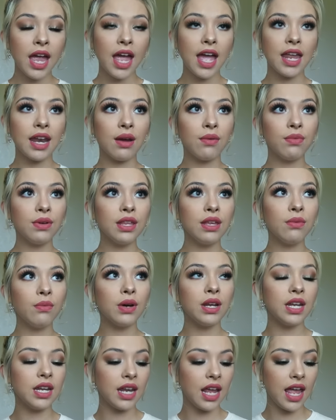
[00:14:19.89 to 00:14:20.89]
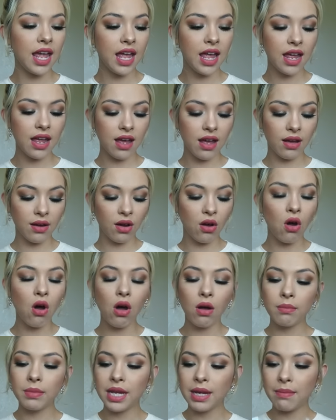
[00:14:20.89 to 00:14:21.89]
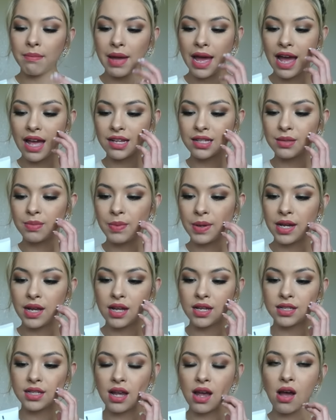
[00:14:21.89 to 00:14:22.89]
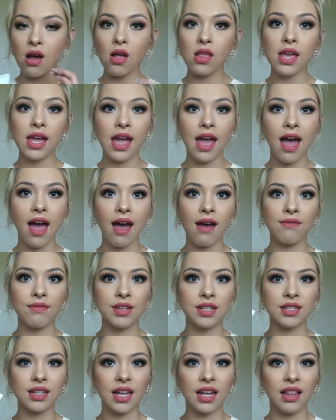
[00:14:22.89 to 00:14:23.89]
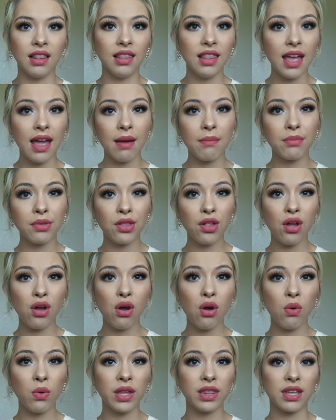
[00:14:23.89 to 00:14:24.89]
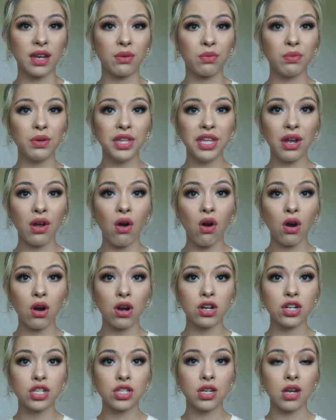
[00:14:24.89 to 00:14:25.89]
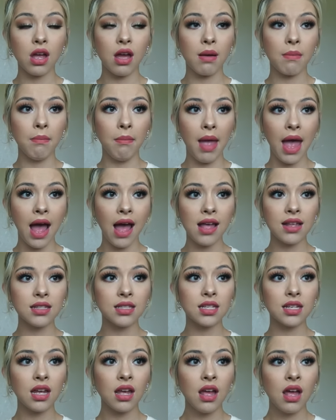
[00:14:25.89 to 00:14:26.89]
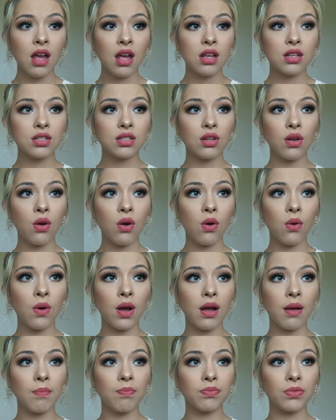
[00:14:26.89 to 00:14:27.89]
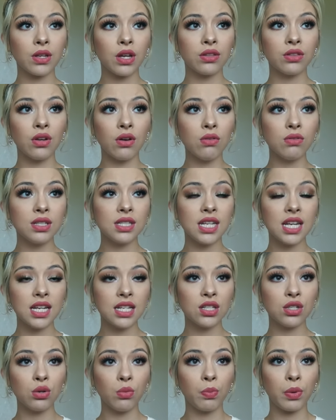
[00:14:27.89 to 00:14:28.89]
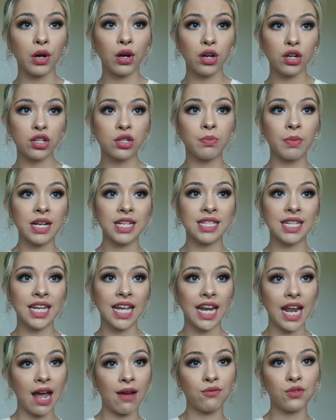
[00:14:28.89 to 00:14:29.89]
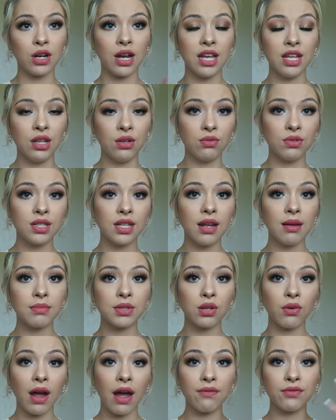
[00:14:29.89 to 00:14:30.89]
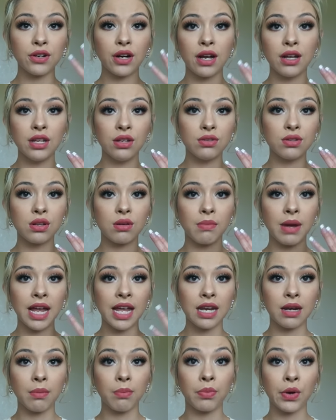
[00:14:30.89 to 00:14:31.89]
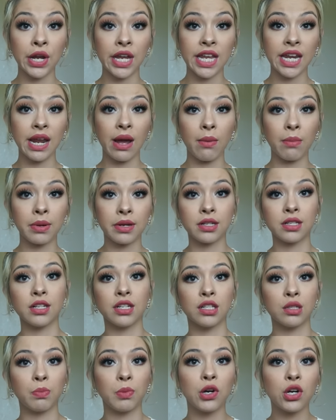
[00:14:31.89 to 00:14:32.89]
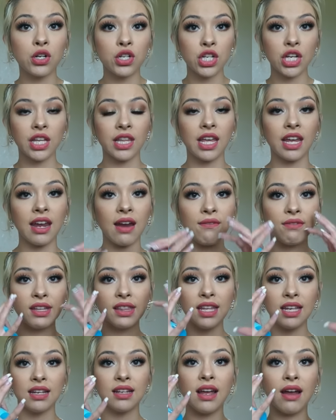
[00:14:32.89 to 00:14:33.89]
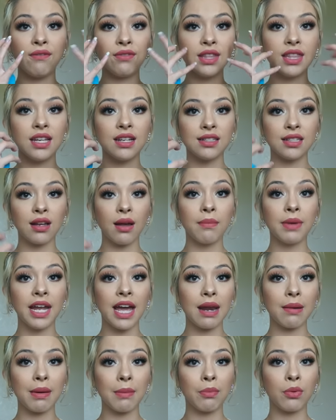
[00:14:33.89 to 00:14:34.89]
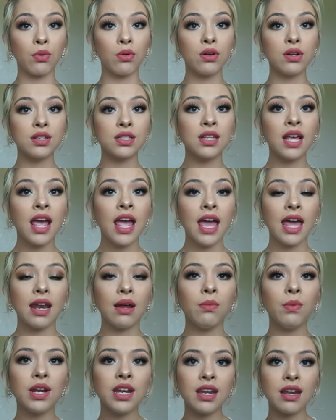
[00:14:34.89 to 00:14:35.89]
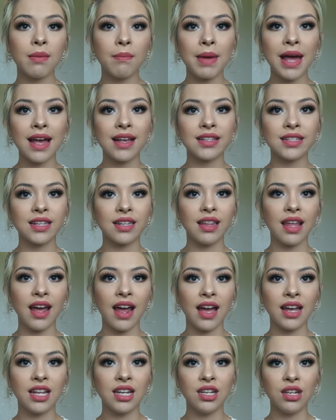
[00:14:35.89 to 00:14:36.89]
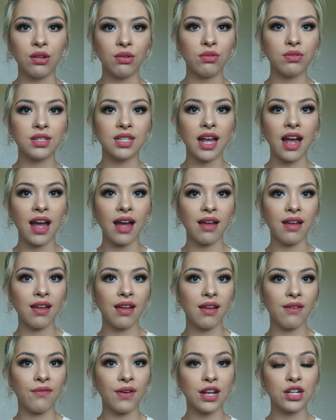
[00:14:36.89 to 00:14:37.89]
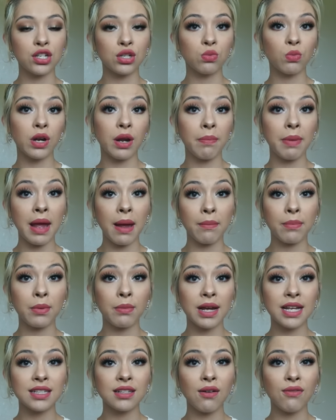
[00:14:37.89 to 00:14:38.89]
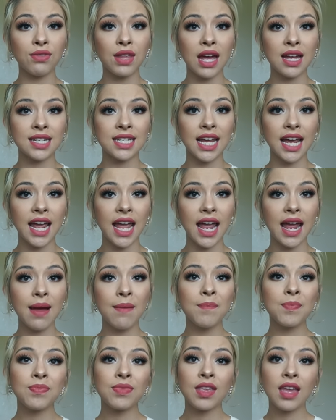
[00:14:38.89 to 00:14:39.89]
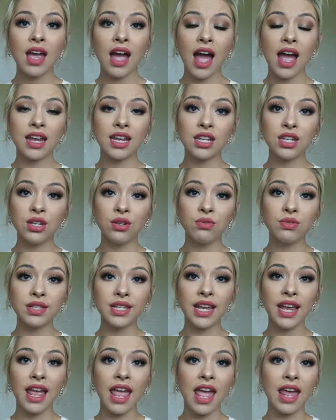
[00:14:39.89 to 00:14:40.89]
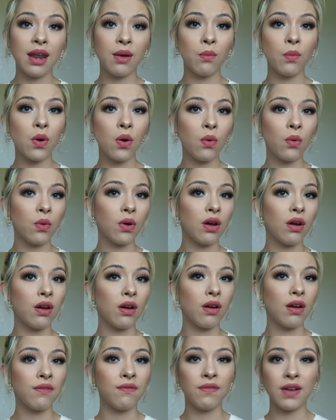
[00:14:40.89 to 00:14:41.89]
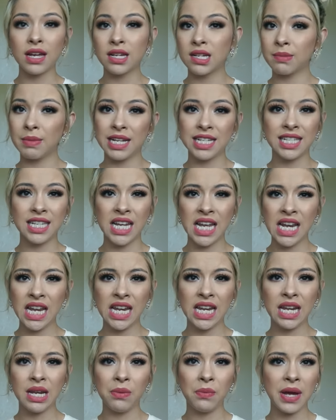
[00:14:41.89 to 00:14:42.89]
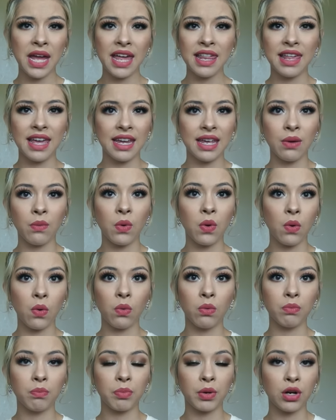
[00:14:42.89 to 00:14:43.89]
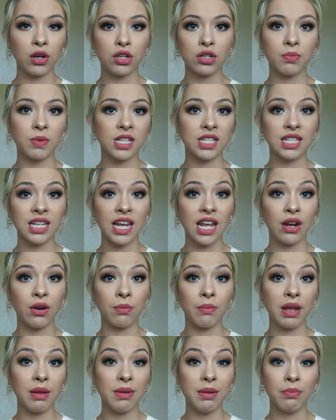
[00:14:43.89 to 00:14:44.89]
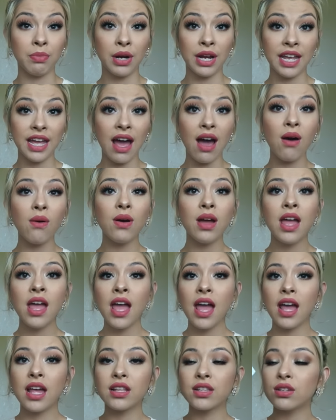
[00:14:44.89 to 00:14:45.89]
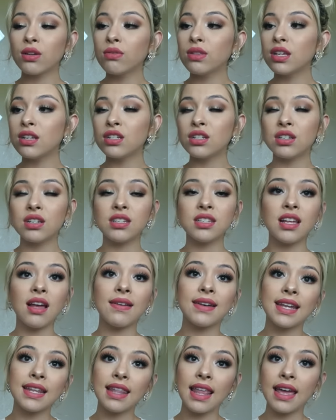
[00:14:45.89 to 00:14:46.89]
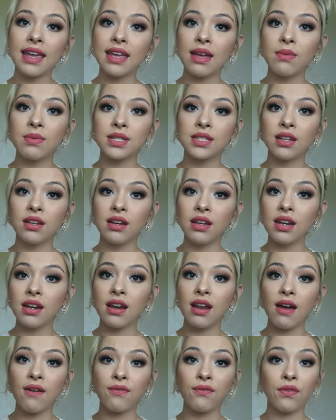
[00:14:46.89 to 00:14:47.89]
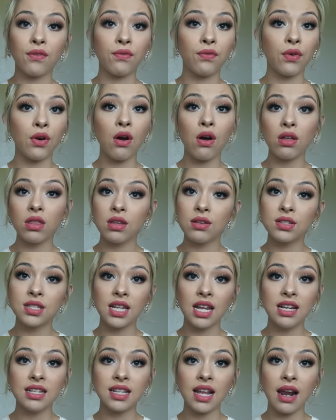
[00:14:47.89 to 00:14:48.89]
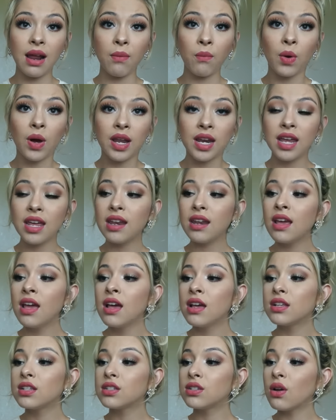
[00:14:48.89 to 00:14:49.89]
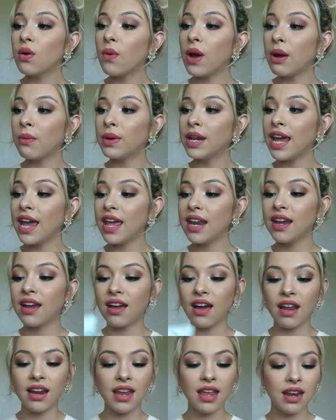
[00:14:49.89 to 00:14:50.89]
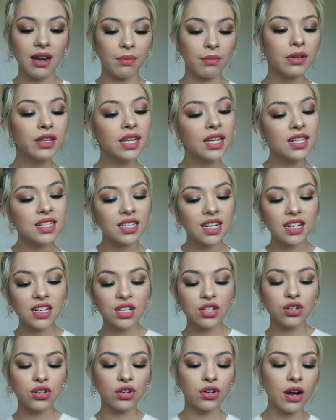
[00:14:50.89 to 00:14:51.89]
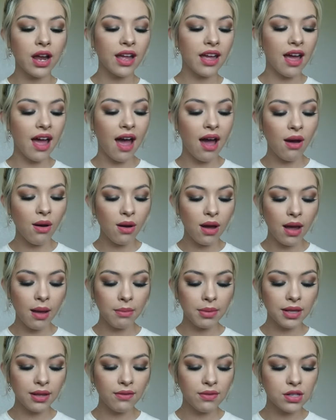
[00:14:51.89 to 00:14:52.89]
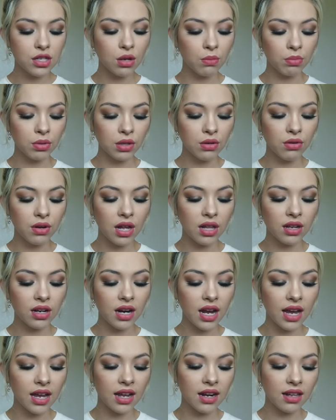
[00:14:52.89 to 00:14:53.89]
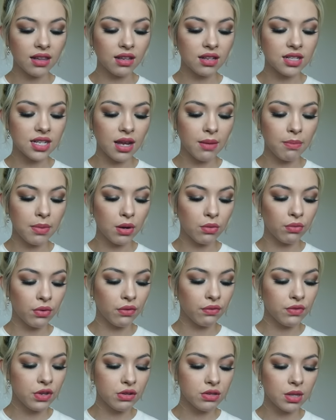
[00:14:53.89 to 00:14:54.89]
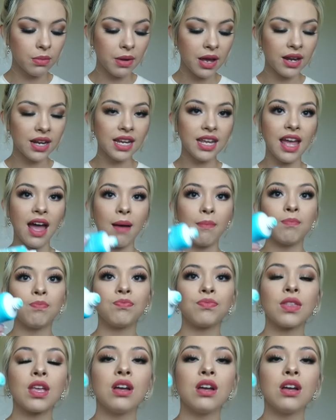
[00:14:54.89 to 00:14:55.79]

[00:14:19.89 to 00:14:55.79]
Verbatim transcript: And I really wanted a, a calming mask because all I have is like glam glow and like really harsh a um, mask. So those tend to purge my skin after I use them so after I use them I end up breaking out because it's purging like everything everything's coming out of my pores and I wanted a mask that I could use that if I just want to pamper myself that day I could use it and it won't affect my skin in any way like it won't purge my skin or make me break out and so this just sounded like it was good enough for all those things that I wanted so I went ahead and got it and I'm really excited to try it out I believe it's a blue color I kind of looked up reviews about it yeah